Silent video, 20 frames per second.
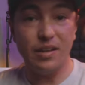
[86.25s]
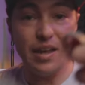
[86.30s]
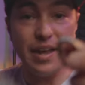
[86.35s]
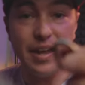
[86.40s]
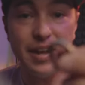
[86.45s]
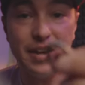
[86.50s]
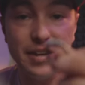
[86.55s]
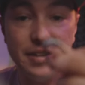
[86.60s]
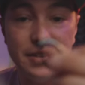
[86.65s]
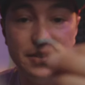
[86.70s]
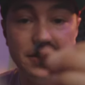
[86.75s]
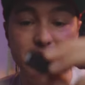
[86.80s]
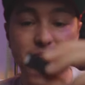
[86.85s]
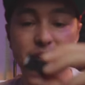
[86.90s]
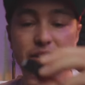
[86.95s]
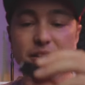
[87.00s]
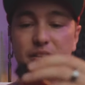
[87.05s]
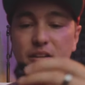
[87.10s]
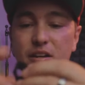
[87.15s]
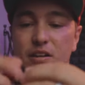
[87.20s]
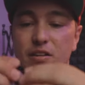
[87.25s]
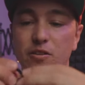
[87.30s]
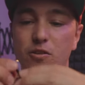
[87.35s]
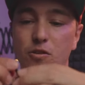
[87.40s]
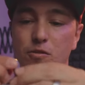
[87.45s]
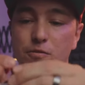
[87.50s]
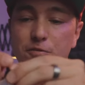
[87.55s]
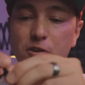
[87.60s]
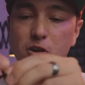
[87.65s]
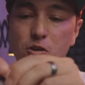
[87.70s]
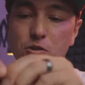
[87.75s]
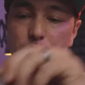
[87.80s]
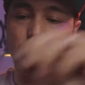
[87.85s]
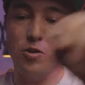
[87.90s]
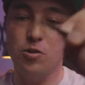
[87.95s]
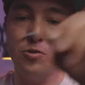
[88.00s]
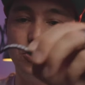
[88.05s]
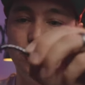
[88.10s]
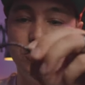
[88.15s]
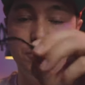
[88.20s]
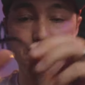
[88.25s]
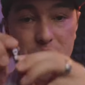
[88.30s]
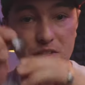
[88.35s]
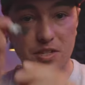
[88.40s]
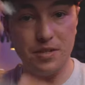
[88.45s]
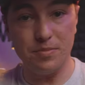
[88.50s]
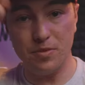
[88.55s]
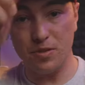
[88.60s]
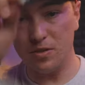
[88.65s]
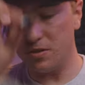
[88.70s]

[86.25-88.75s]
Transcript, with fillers: And a little Velcro strip to keep